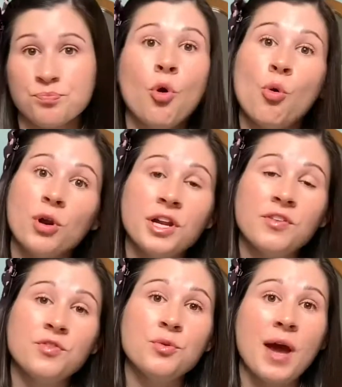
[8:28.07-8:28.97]
or
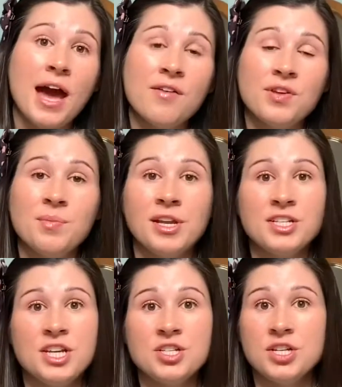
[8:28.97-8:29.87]
if you have a
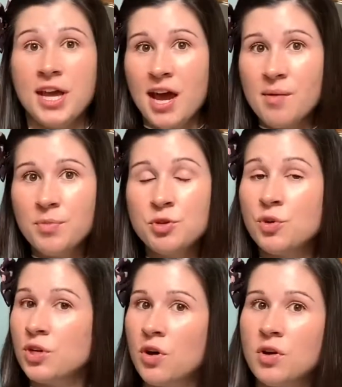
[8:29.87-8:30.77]
meditation app, you
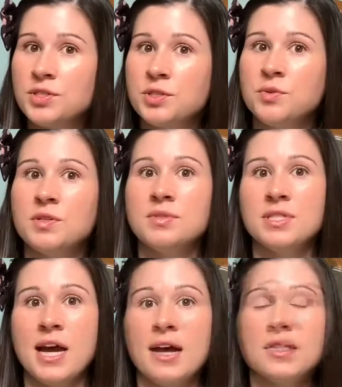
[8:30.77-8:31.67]
can also use that.